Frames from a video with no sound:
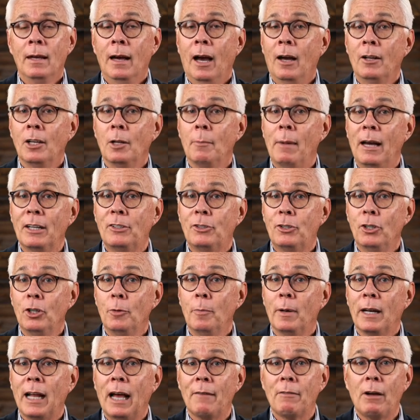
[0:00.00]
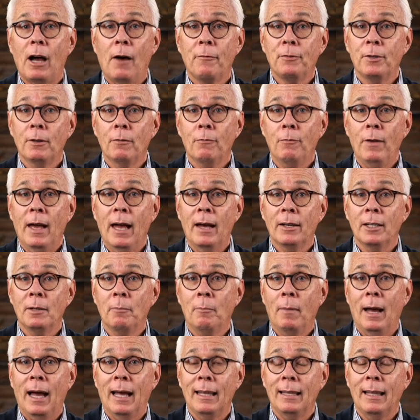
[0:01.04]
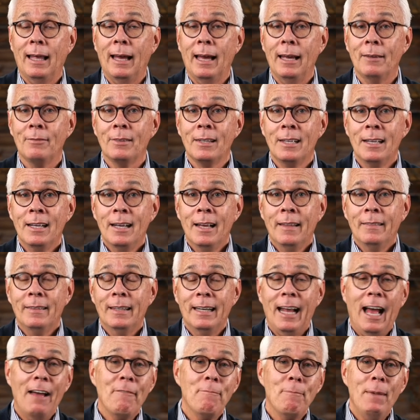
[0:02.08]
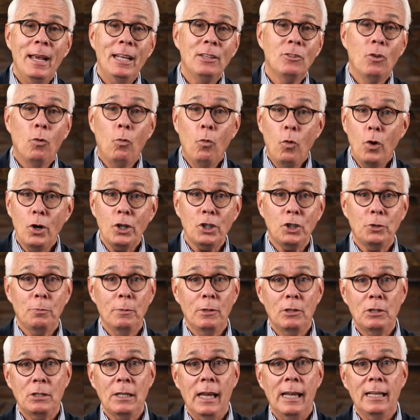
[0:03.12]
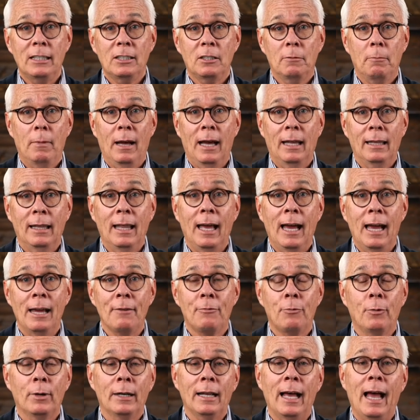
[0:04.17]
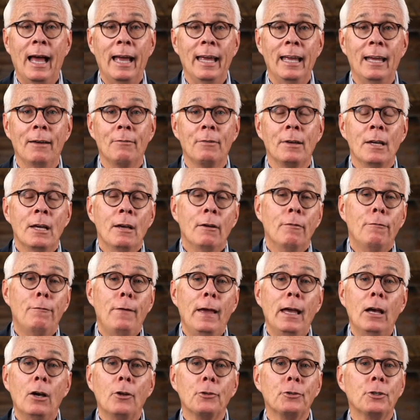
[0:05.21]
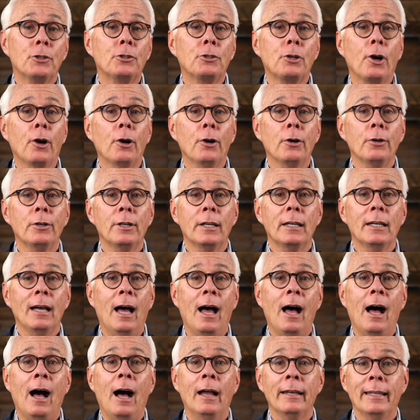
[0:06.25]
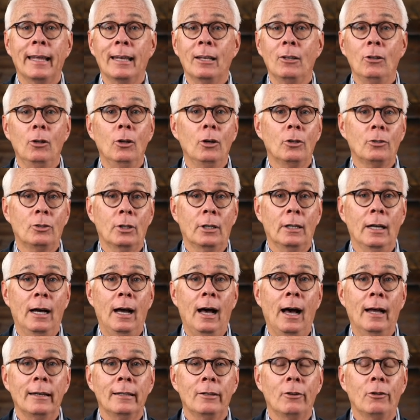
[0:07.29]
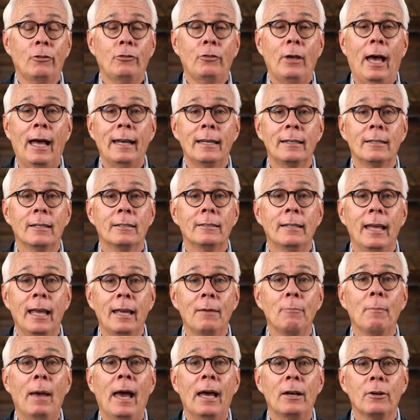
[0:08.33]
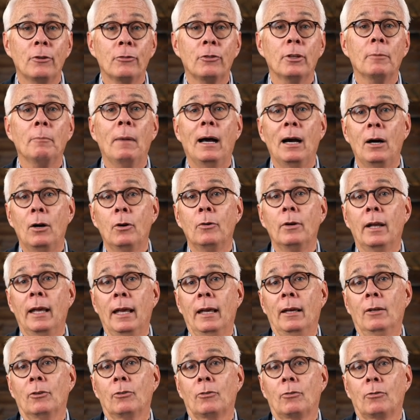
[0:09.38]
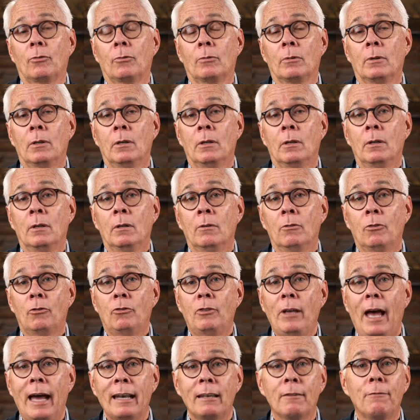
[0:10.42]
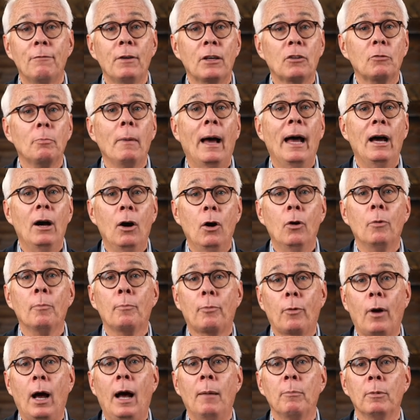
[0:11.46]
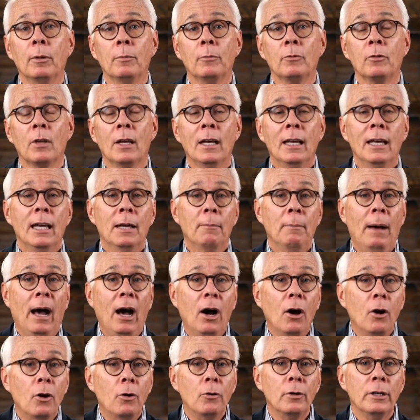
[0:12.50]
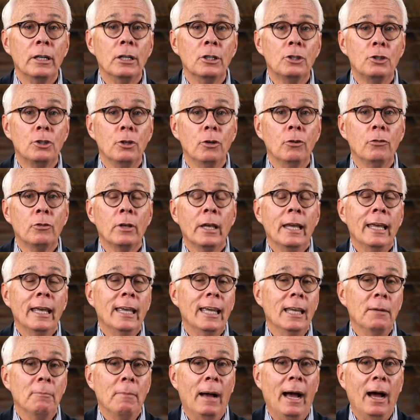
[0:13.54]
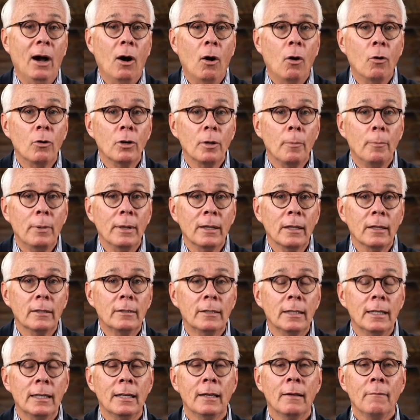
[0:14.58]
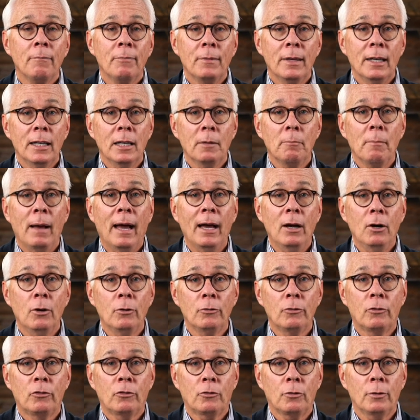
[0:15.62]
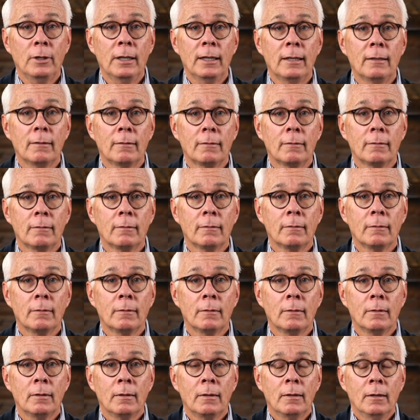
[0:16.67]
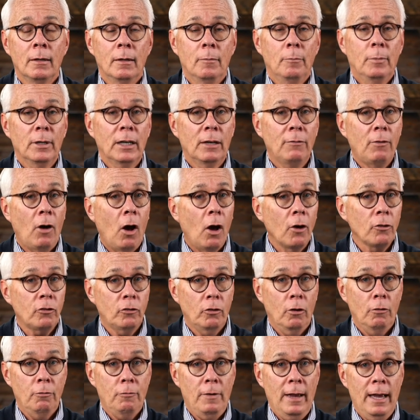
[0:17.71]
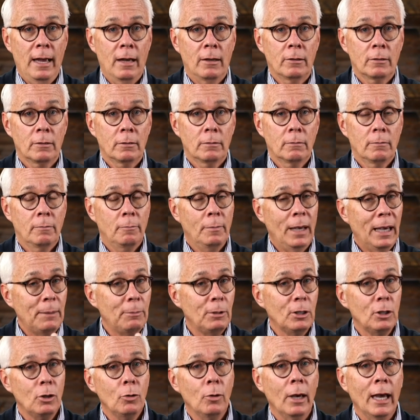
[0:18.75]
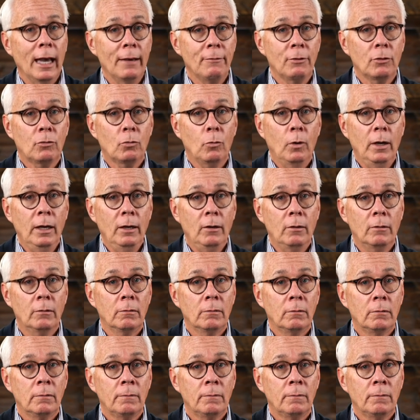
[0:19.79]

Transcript: I don't know about you, but I've often found in my life that I've made the worst mistakes in my life when I have failed to turn to God and look to God and decided to take matters in my own hands, decided to fix my own problems and my own issues in my own ability and in my own strength. But I've also found, maybe you have as well,